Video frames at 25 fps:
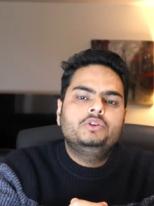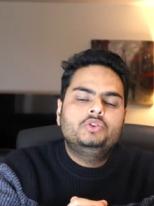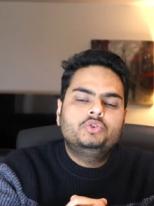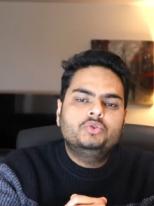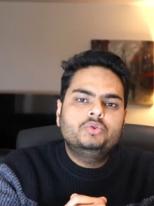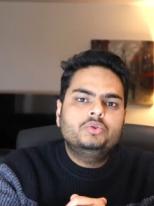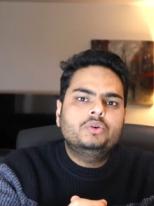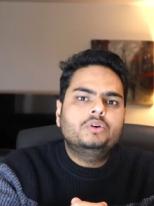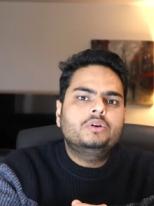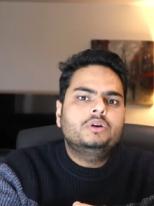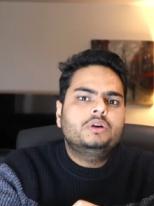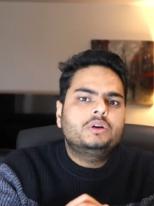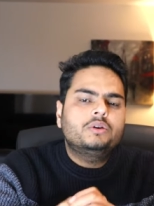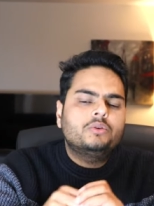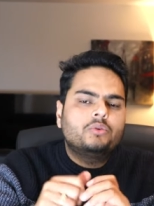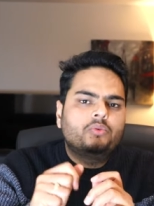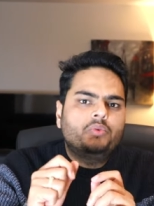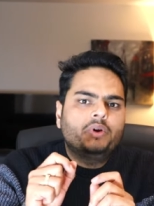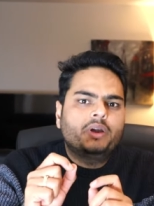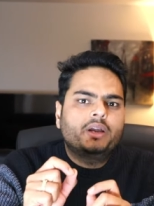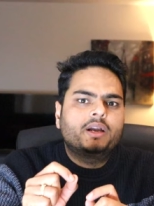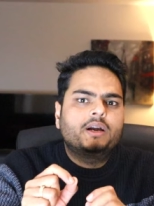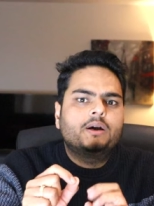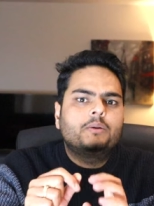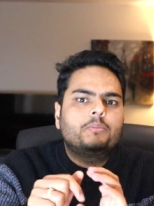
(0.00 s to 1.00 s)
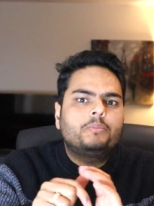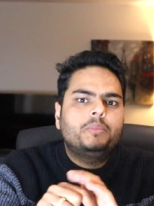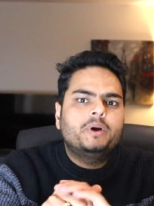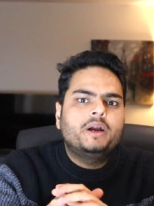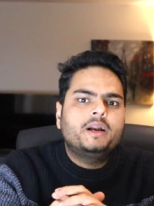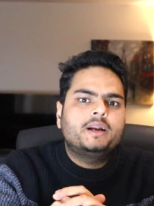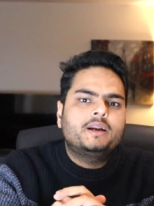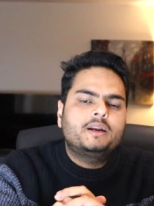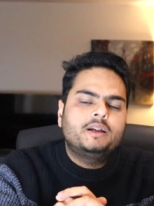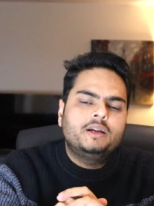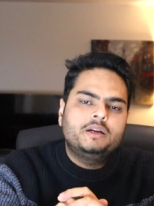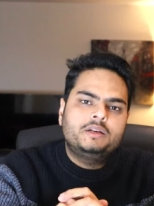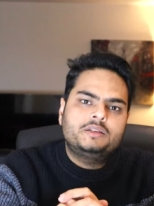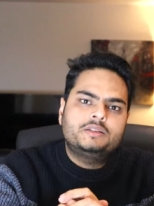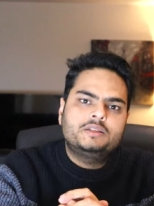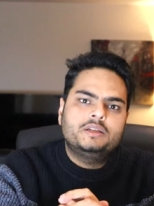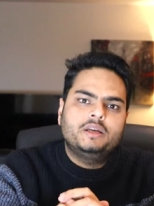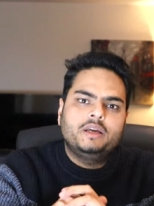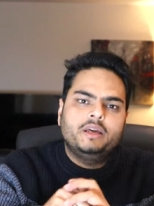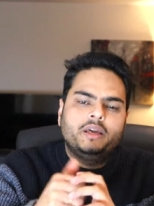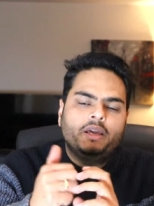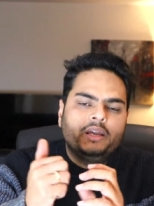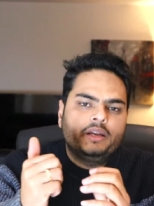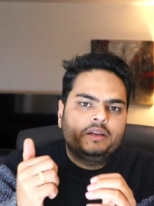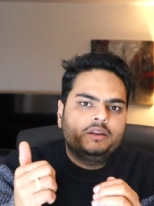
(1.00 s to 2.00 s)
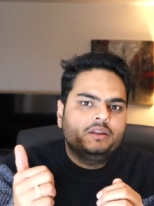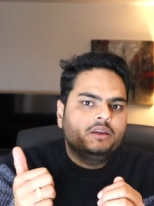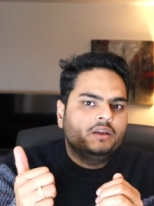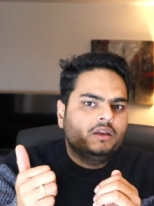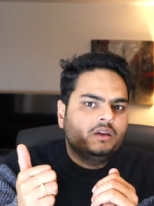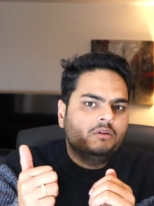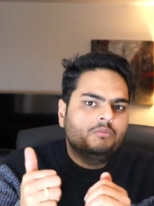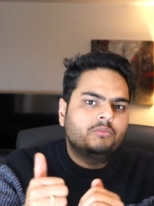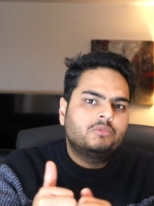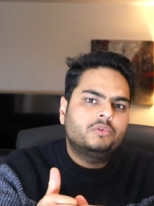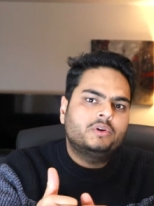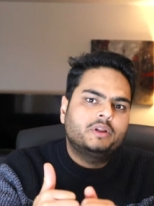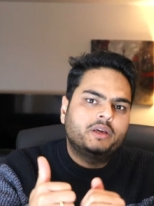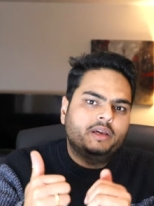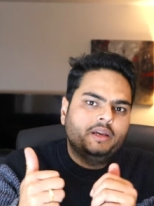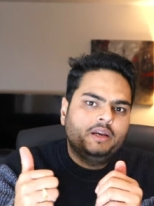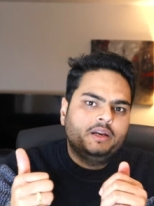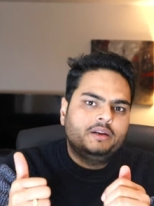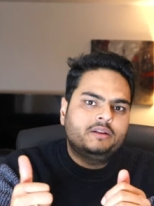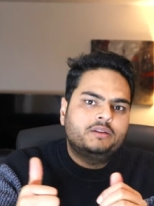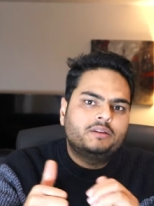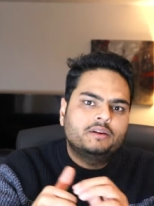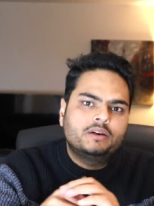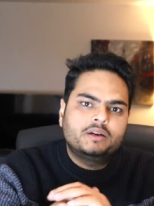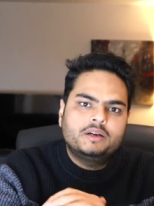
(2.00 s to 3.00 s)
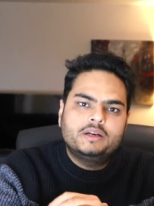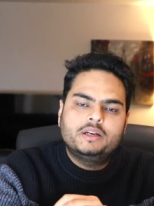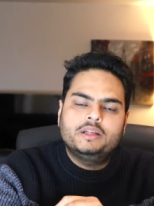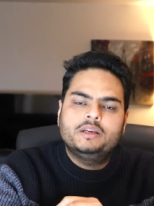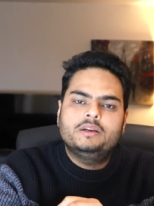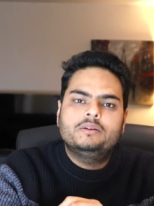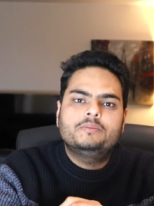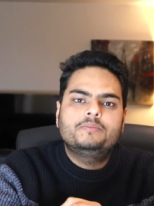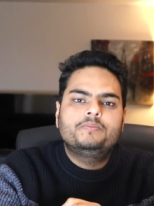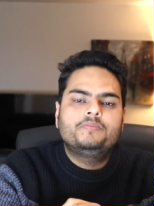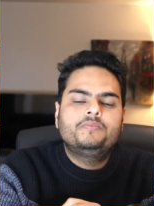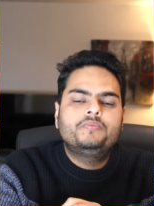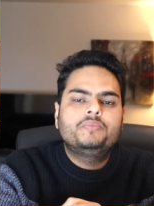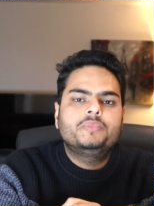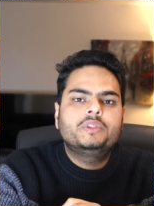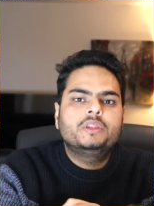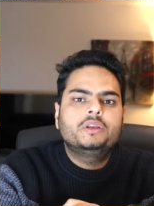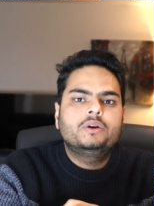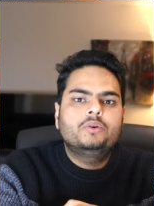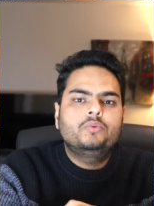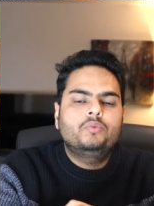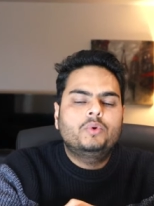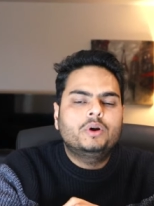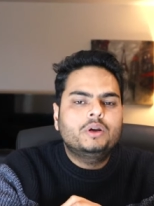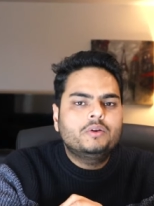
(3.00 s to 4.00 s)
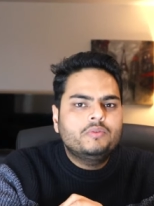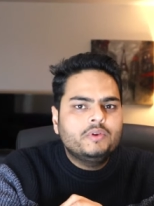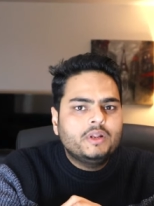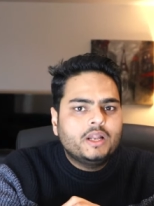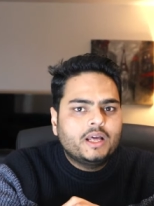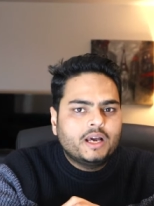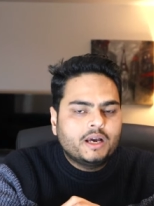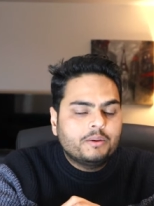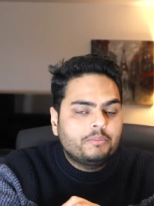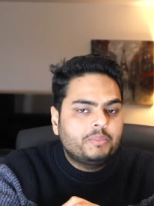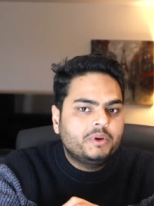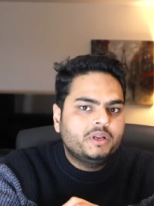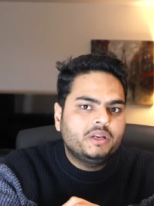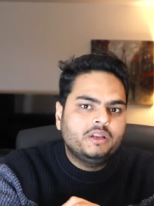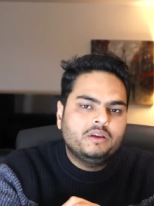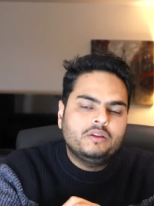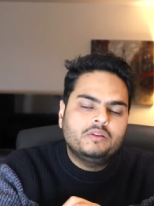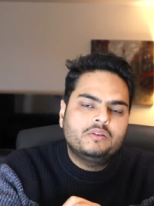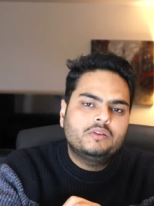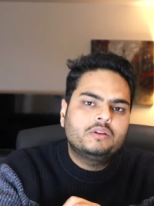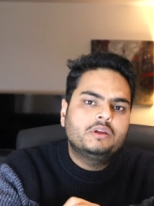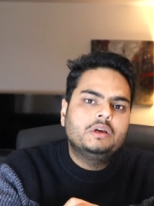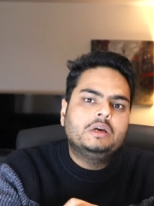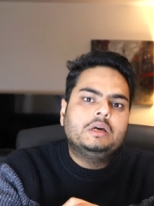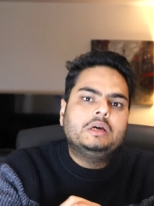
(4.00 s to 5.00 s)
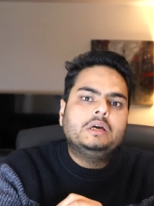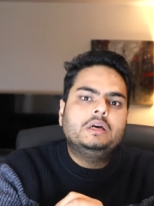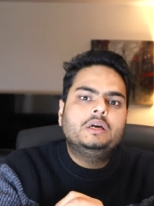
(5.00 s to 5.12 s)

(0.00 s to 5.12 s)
do not wake up at let's say 8 a.m or 8.30 what will happen is